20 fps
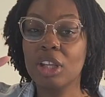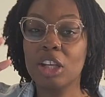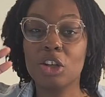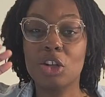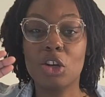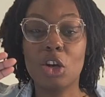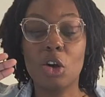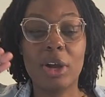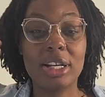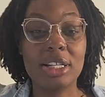
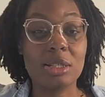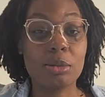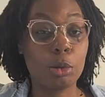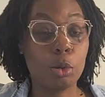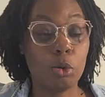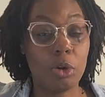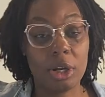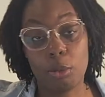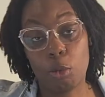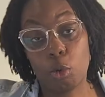
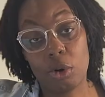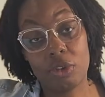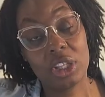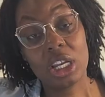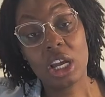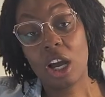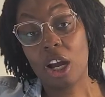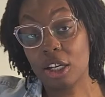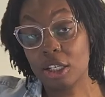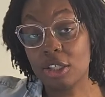exploring more of
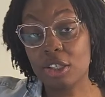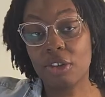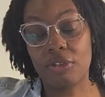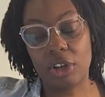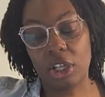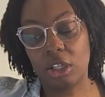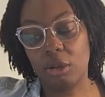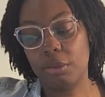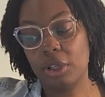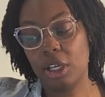the
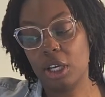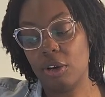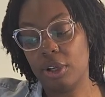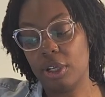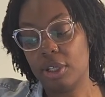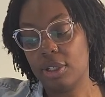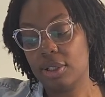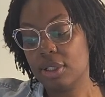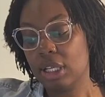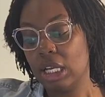undeveloped
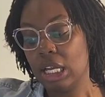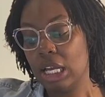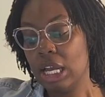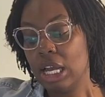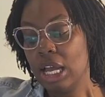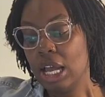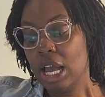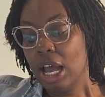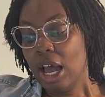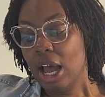areas.
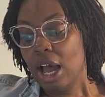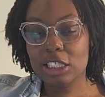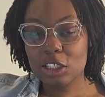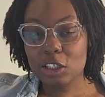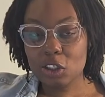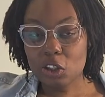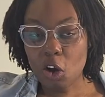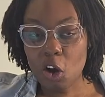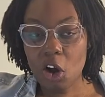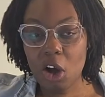
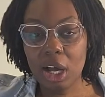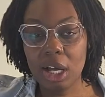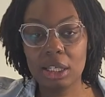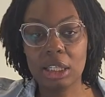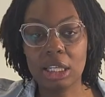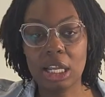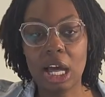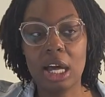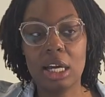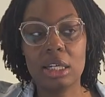Saw a
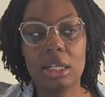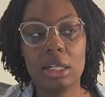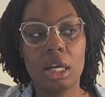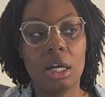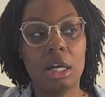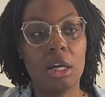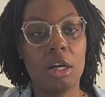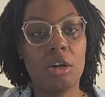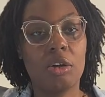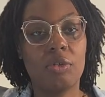lot
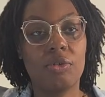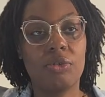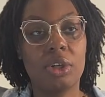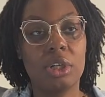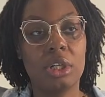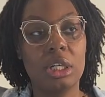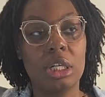of